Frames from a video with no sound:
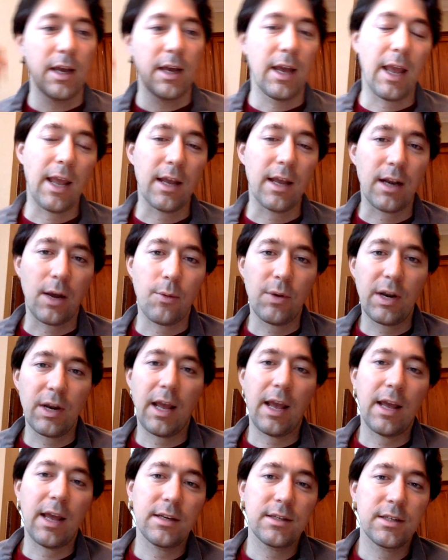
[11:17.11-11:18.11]
And I want to
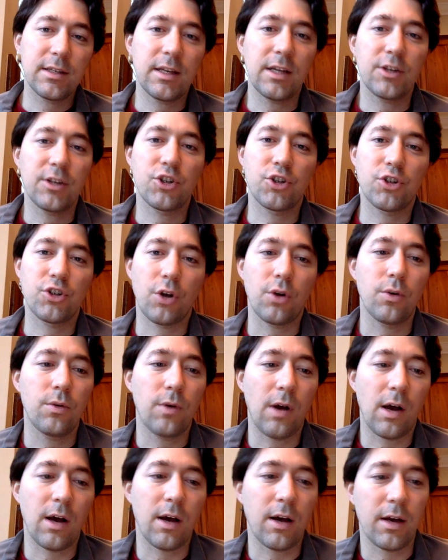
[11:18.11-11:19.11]
end today's show
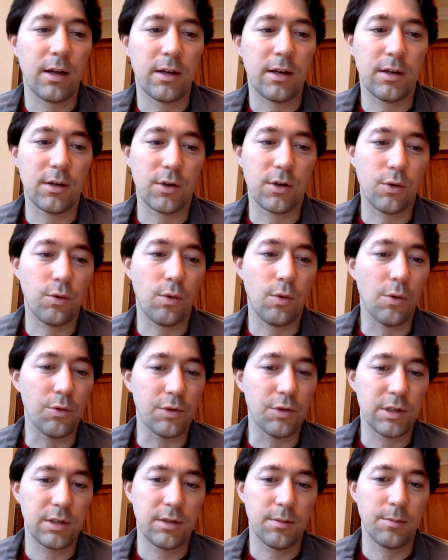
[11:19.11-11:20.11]
on a quote